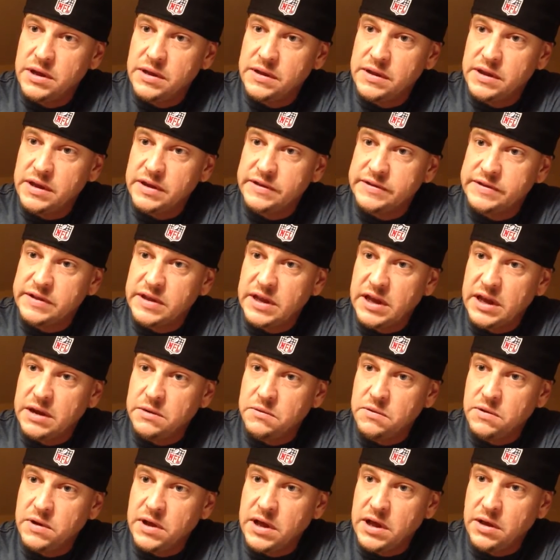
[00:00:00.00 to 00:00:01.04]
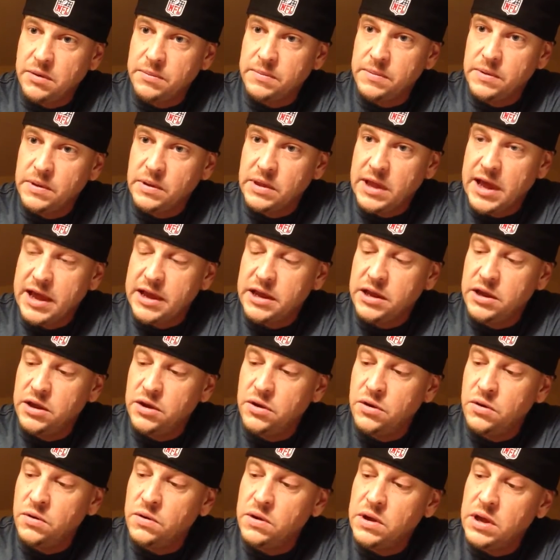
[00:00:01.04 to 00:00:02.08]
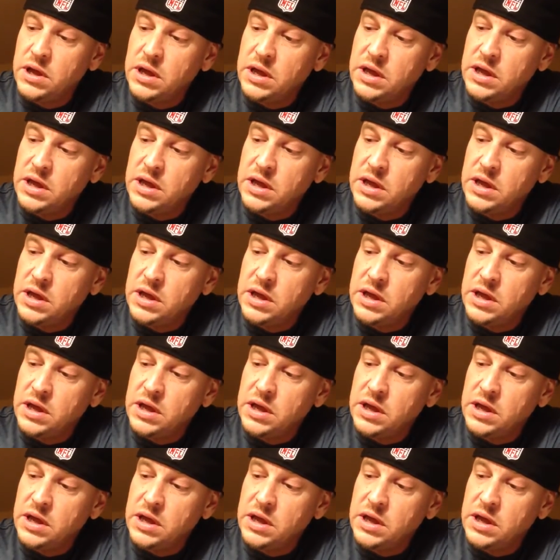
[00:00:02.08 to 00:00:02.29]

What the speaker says: This thing will help let you,